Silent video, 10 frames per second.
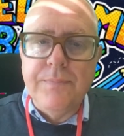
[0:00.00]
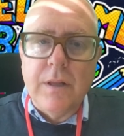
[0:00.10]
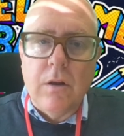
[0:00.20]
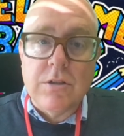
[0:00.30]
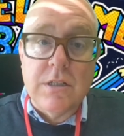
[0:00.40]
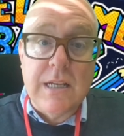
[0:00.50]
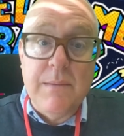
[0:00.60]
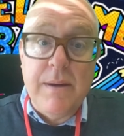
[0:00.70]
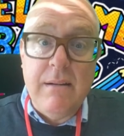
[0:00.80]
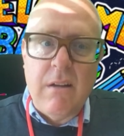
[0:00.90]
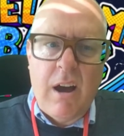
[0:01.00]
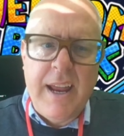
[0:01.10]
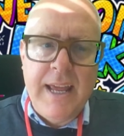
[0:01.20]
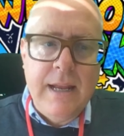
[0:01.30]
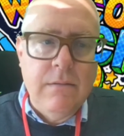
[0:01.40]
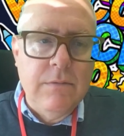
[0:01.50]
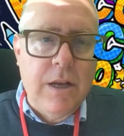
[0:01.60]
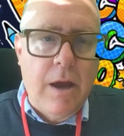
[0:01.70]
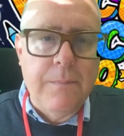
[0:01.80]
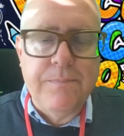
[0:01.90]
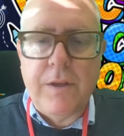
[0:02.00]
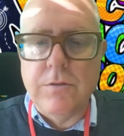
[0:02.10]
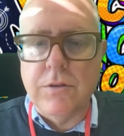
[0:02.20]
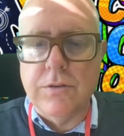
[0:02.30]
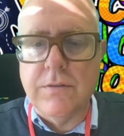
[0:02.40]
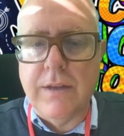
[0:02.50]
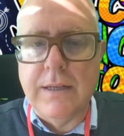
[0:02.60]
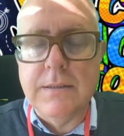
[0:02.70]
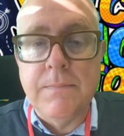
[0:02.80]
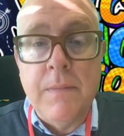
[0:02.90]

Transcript: Lots of sleeping, lying in, those sorts of things.